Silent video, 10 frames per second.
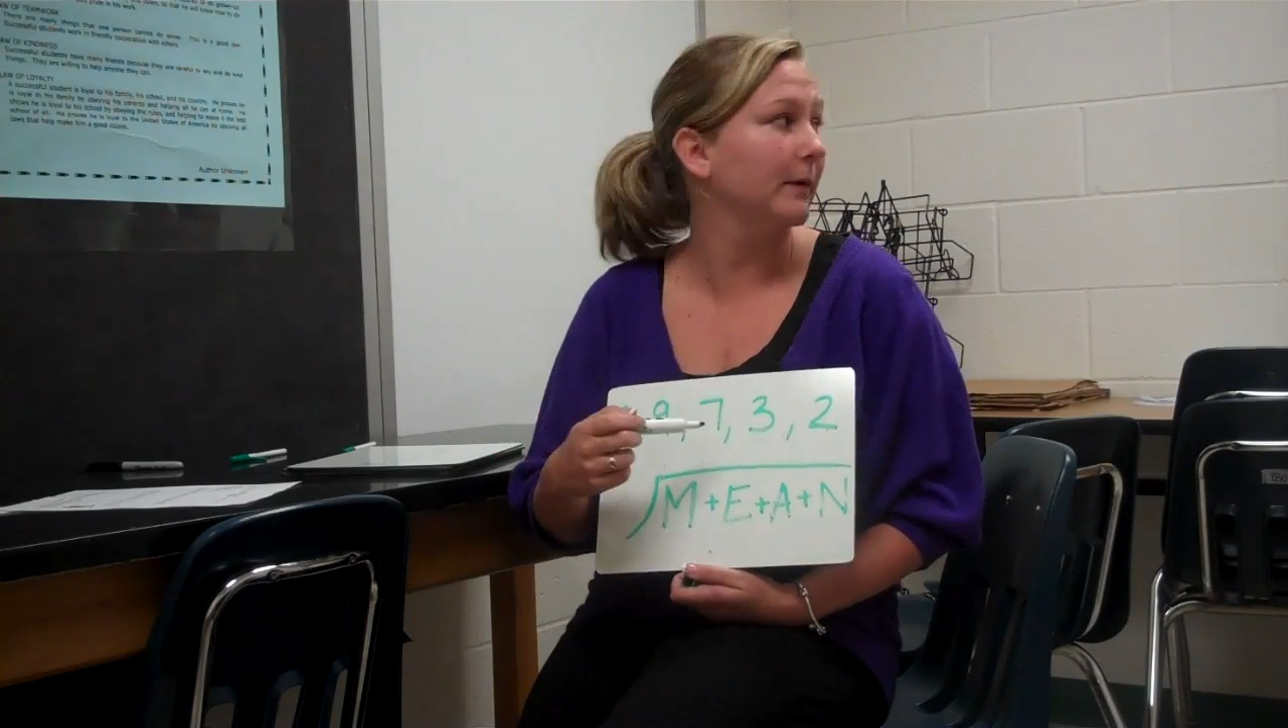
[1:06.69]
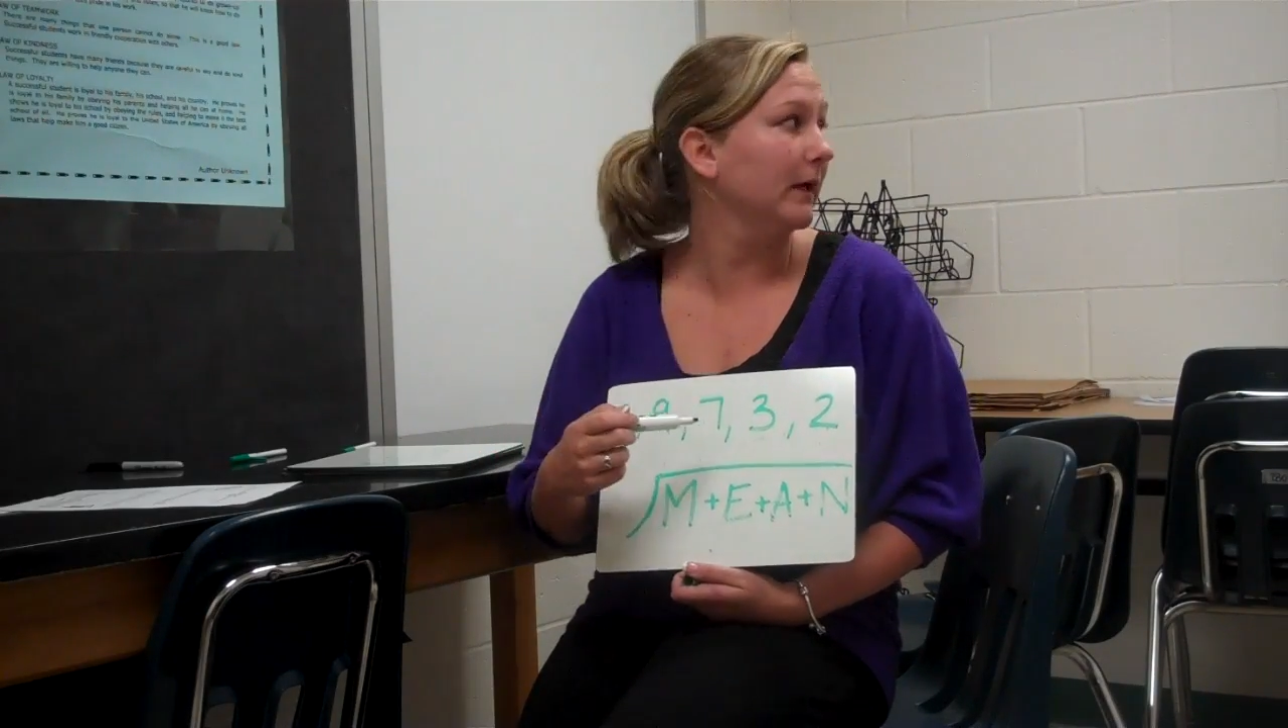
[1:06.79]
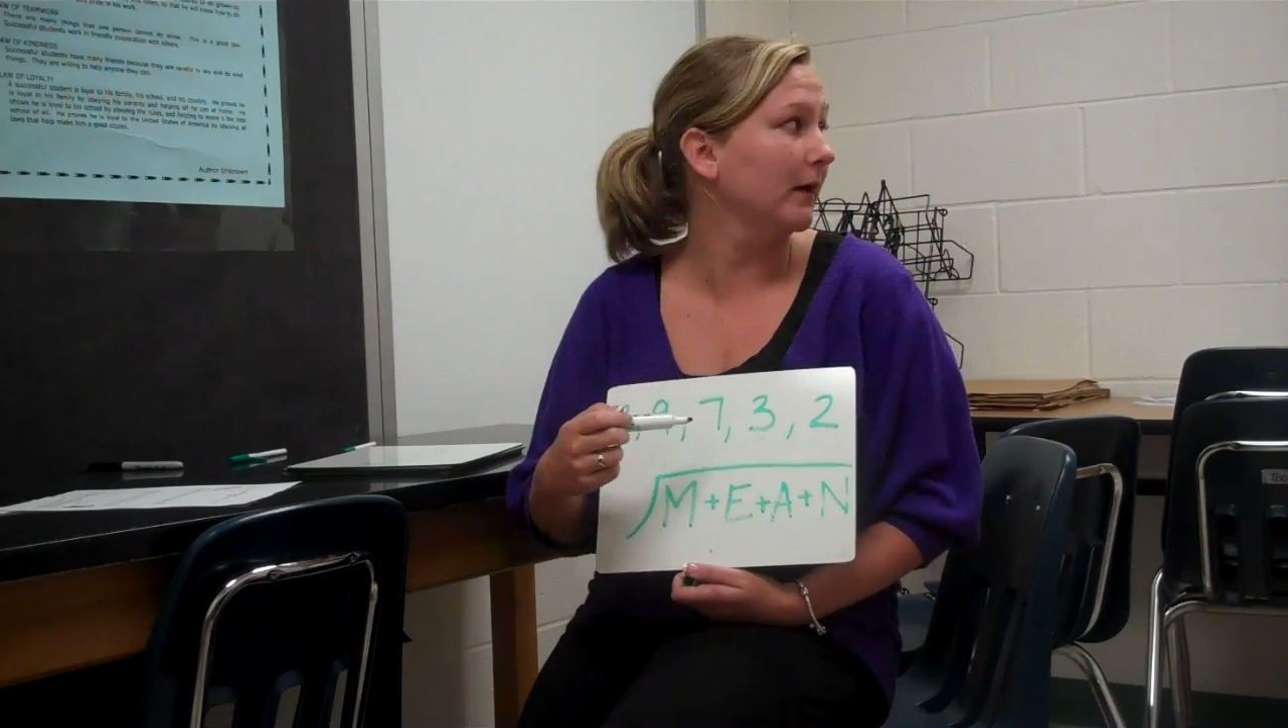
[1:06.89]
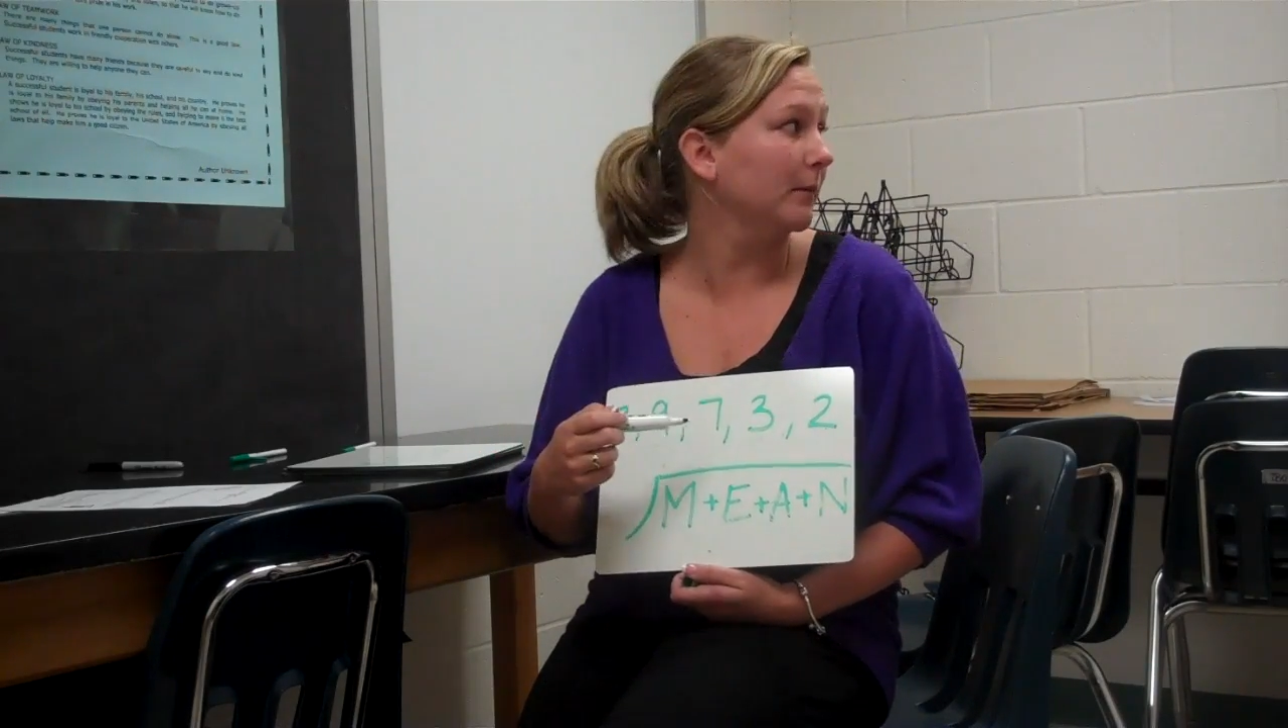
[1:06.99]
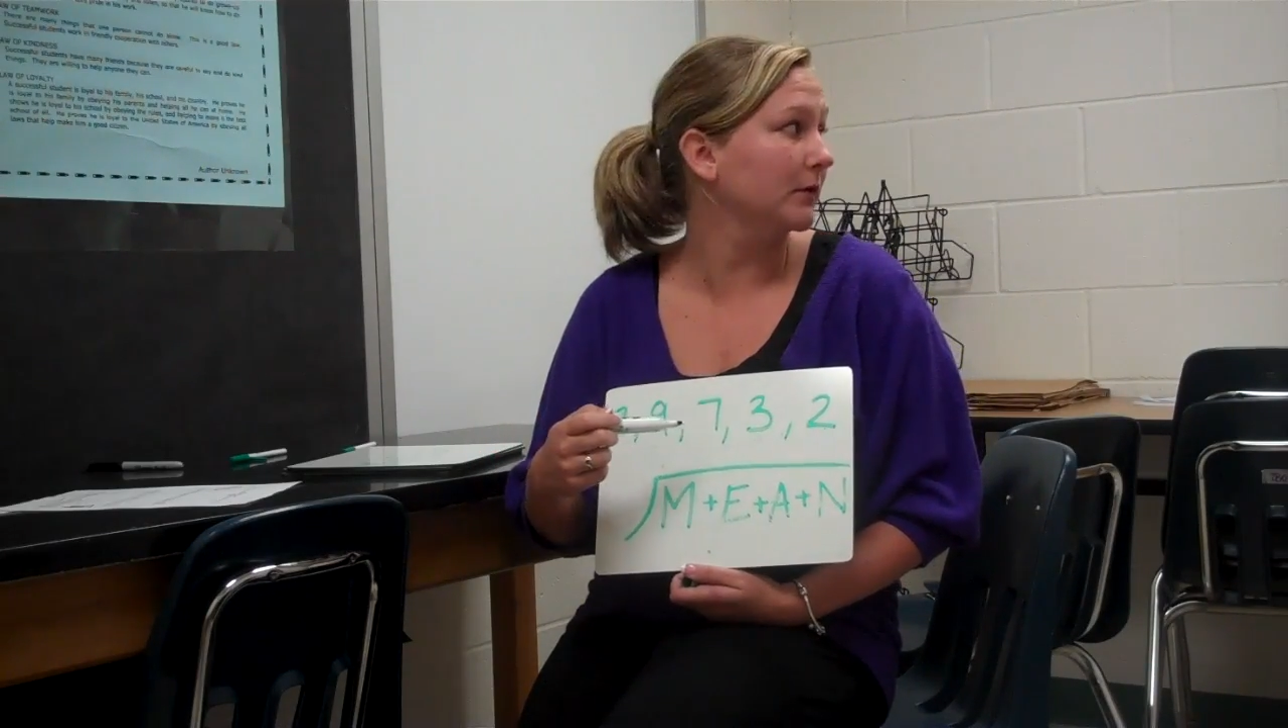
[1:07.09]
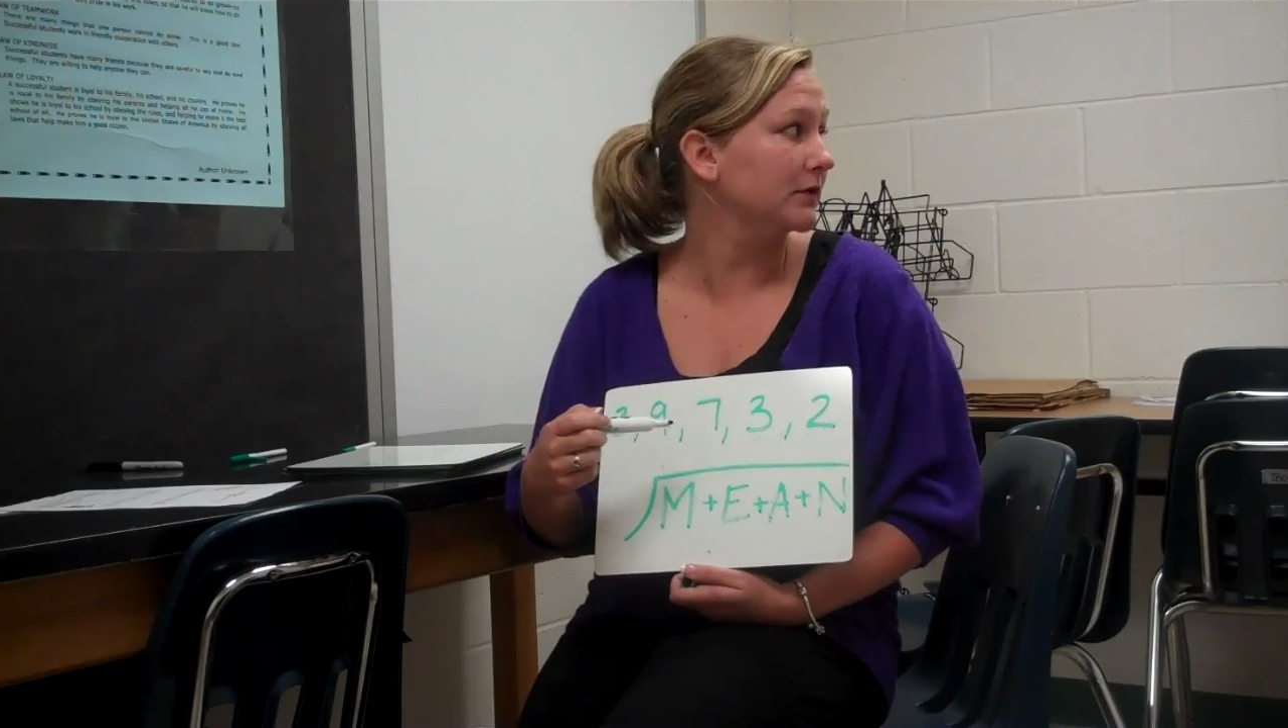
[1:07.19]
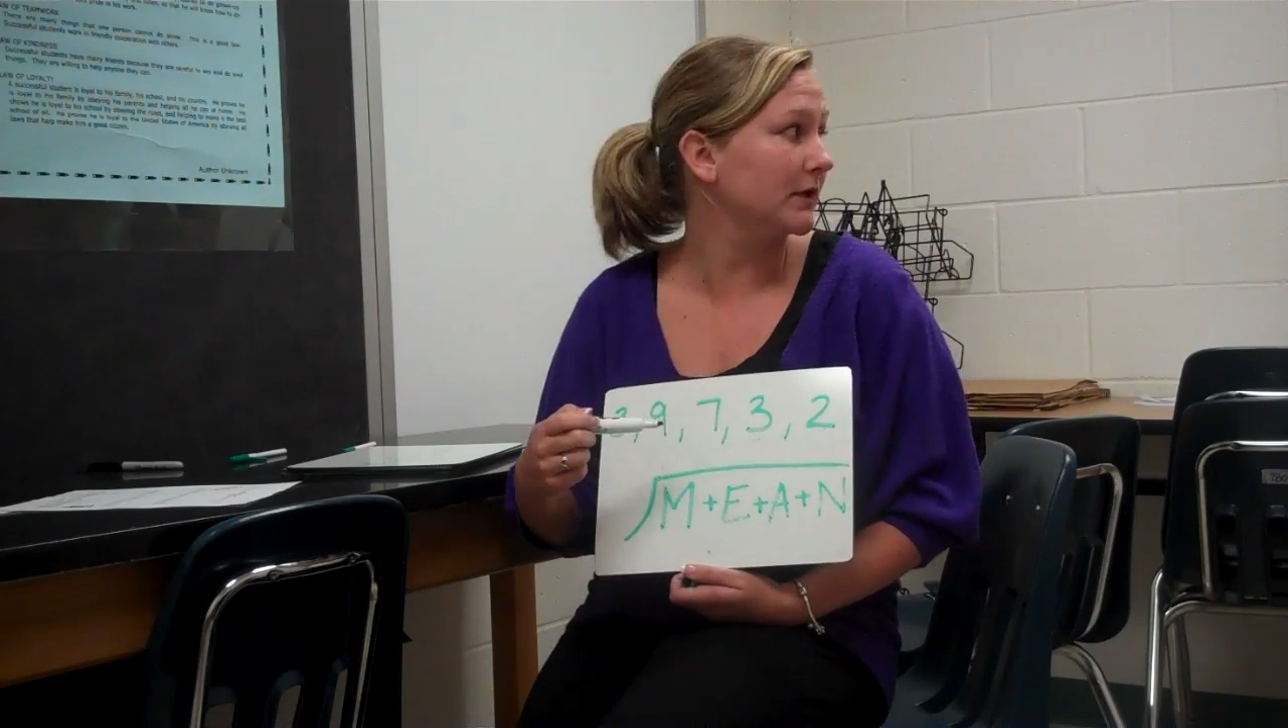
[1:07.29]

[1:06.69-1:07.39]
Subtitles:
many numbers